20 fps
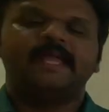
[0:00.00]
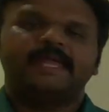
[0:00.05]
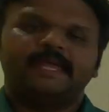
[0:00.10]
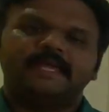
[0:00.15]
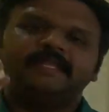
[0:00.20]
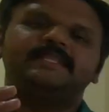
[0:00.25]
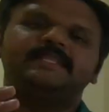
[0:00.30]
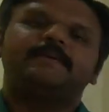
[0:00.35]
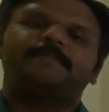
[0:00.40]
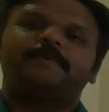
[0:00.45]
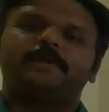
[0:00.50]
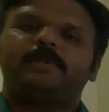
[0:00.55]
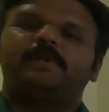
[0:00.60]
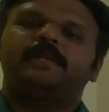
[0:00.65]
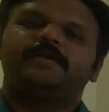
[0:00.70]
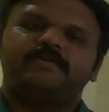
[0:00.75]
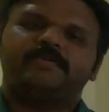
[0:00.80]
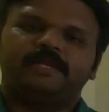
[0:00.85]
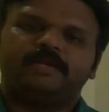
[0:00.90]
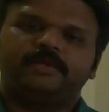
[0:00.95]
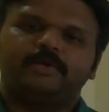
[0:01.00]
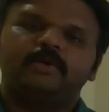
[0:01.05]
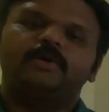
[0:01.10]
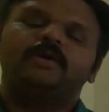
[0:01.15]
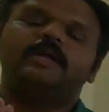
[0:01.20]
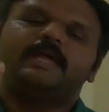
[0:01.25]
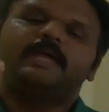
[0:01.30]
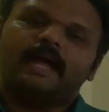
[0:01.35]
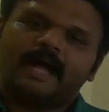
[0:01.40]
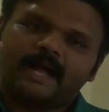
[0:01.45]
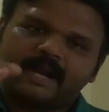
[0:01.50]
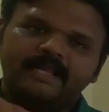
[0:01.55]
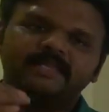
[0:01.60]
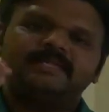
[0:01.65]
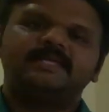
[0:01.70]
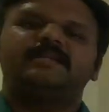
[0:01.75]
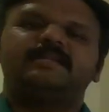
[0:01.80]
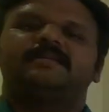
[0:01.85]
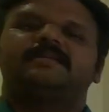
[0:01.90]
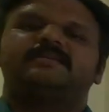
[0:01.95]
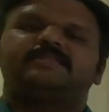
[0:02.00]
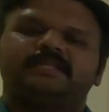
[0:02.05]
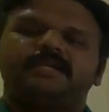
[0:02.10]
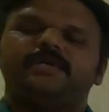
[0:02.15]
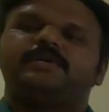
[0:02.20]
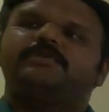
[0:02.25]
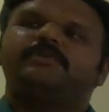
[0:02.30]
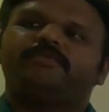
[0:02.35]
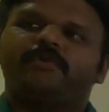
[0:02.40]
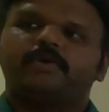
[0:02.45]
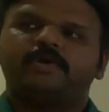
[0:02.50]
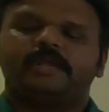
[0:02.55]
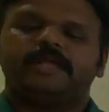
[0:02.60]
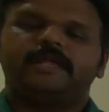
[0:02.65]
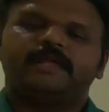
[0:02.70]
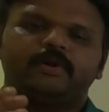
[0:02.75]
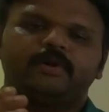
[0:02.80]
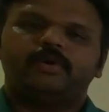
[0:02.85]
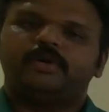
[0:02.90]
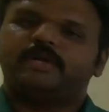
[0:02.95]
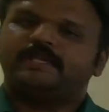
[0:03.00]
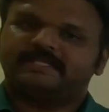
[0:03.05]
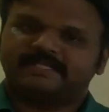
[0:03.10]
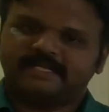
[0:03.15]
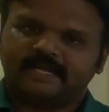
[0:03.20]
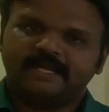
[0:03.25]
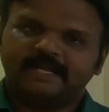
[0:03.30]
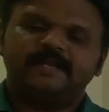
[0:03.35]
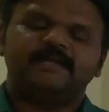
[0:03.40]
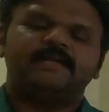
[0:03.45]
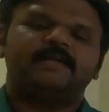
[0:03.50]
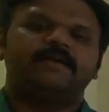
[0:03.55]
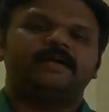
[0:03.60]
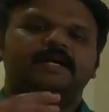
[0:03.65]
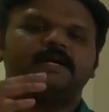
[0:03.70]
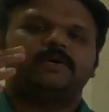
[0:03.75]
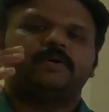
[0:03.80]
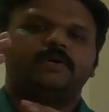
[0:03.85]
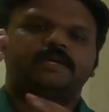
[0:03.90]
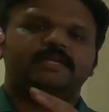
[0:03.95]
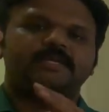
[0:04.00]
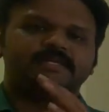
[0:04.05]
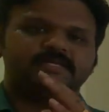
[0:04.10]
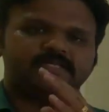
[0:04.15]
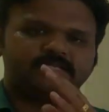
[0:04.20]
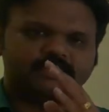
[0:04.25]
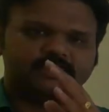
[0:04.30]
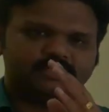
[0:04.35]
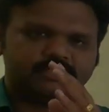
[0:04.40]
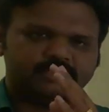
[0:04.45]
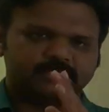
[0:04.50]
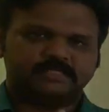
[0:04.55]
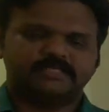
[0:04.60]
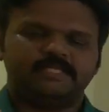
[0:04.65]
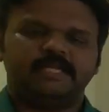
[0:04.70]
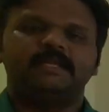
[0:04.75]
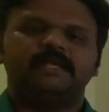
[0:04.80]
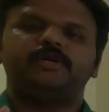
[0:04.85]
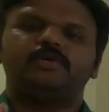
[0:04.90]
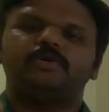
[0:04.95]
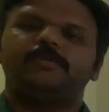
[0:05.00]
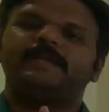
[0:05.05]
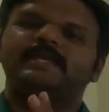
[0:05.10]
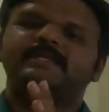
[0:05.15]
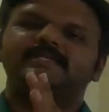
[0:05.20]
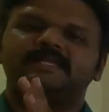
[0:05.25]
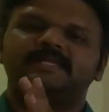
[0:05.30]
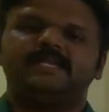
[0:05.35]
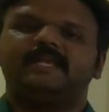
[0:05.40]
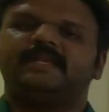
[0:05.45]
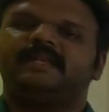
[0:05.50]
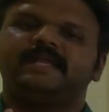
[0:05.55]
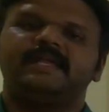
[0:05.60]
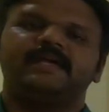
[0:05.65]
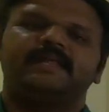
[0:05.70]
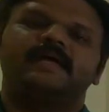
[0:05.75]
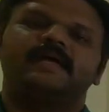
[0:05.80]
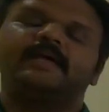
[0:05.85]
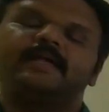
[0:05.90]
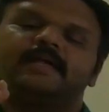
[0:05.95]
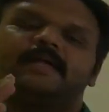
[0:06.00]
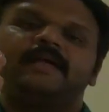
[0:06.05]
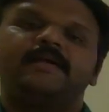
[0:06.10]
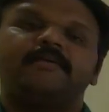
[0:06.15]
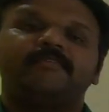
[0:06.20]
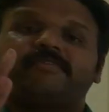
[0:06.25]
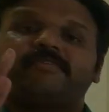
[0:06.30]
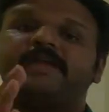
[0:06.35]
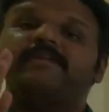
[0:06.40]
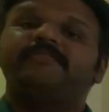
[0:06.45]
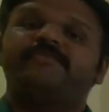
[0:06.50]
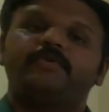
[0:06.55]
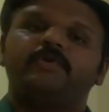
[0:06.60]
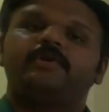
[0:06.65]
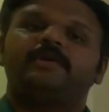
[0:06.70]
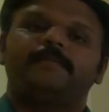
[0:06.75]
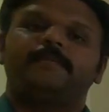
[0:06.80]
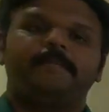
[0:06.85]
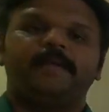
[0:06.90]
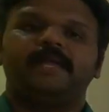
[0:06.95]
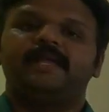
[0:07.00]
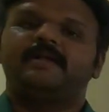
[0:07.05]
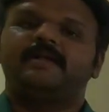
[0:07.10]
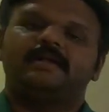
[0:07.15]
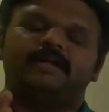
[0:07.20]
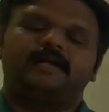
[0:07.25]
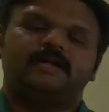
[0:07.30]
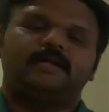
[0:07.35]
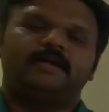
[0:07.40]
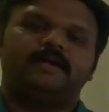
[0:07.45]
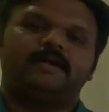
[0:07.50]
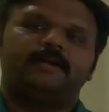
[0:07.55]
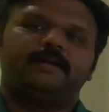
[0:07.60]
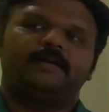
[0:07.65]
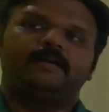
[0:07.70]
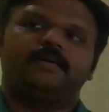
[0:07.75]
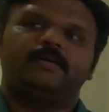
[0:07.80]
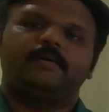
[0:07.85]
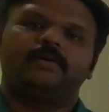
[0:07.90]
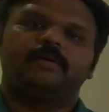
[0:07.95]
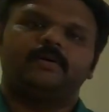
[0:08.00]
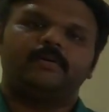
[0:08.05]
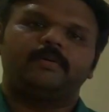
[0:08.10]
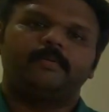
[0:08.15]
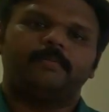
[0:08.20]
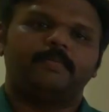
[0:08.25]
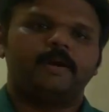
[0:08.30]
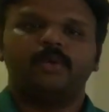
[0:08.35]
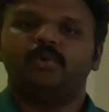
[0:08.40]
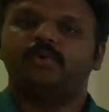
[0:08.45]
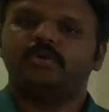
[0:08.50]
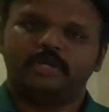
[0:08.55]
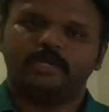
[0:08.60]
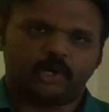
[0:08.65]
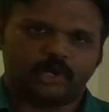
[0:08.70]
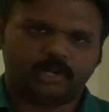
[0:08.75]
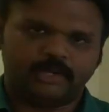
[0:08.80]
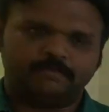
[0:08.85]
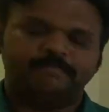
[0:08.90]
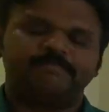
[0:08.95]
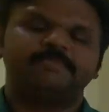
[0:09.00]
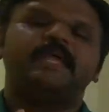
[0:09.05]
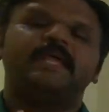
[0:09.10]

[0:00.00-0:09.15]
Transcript: In that particular video, another 3 to 4 year old child is seen to be sitting near a 5-foot big balloon doll.